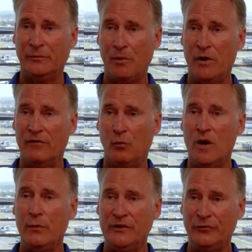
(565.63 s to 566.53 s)
as a part
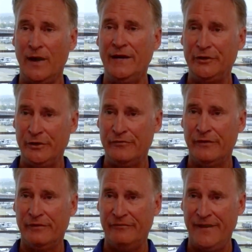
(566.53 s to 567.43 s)
of what are we trying to
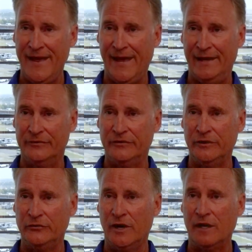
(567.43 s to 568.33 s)
do for the
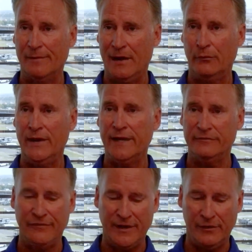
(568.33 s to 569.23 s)
fans, and you talk about
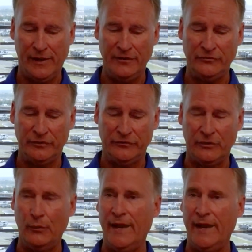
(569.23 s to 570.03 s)
reconfiguration.